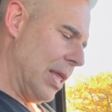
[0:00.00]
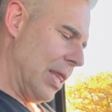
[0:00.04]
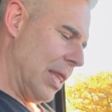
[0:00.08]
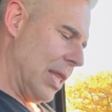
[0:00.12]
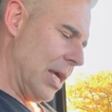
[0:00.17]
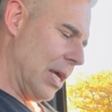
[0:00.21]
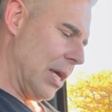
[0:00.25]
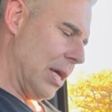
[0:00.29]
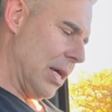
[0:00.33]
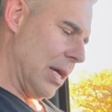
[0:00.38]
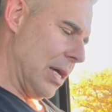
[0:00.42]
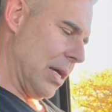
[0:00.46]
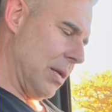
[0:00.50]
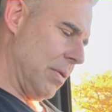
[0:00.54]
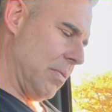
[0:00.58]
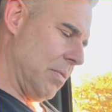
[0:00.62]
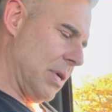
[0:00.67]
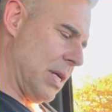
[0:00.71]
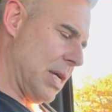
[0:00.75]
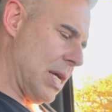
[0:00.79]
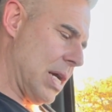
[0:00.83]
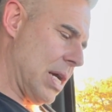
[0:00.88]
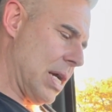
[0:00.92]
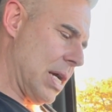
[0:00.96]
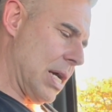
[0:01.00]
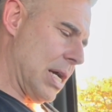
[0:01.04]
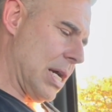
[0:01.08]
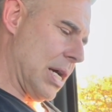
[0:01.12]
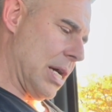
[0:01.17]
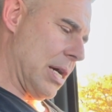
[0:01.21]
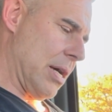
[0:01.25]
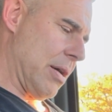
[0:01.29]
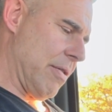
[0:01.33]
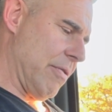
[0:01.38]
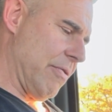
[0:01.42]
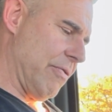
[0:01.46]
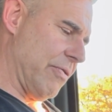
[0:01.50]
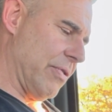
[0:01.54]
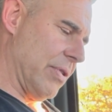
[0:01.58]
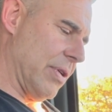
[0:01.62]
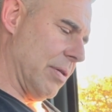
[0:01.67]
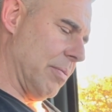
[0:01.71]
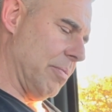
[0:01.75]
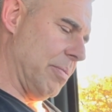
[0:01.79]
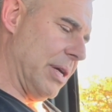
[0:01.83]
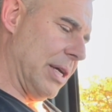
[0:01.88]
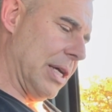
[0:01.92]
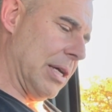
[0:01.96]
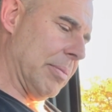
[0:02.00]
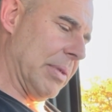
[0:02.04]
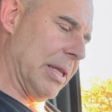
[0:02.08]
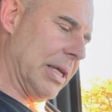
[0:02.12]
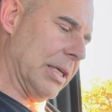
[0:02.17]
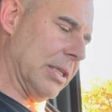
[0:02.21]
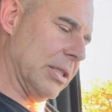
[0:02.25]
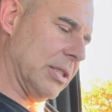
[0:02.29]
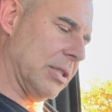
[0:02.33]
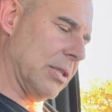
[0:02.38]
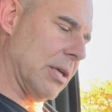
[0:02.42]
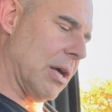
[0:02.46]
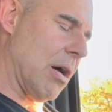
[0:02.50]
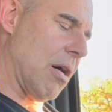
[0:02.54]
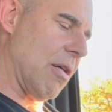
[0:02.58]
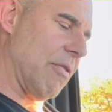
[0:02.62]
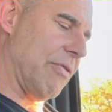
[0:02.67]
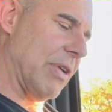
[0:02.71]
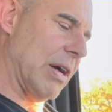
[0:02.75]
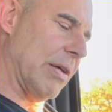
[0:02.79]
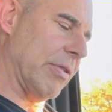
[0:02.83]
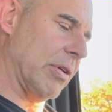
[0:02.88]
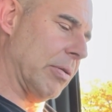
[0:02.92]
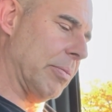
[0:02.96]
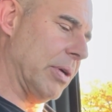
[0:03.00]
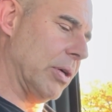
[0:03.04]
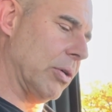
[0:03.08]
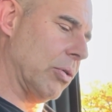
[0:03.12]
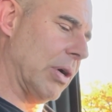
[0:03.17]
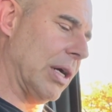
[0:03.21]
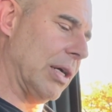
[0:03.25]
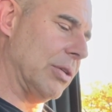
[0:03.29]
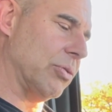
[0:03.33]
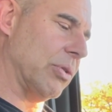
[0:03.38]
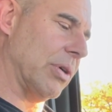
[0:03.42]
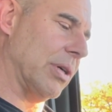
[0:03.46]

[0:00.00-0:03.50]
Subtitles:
Then we have pink Himalayan salt, 500 milligrams.